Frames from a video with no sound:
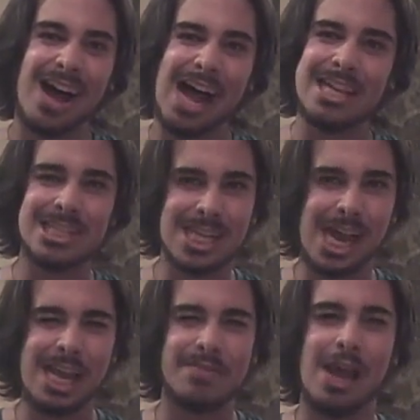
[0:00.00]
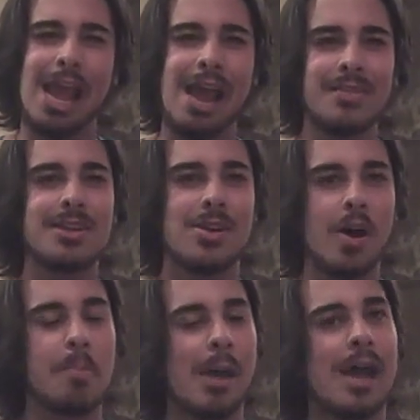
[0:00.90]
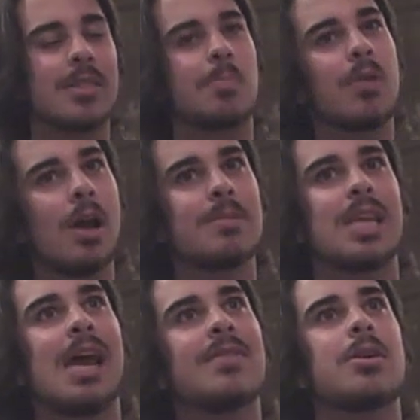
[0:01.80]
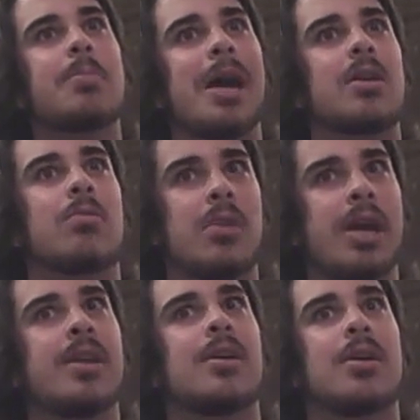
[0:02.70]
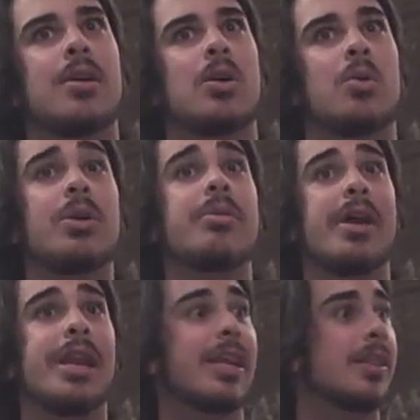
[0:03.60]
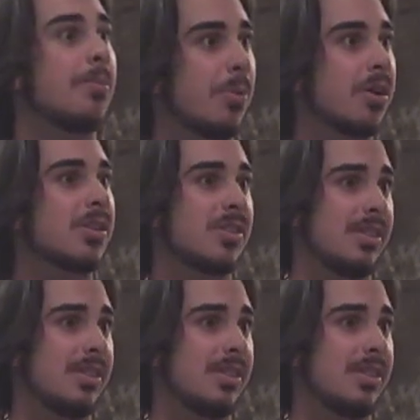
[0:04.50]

I guess kind of. I haven't gone back. The problem is I haven't gone back and reread any of the books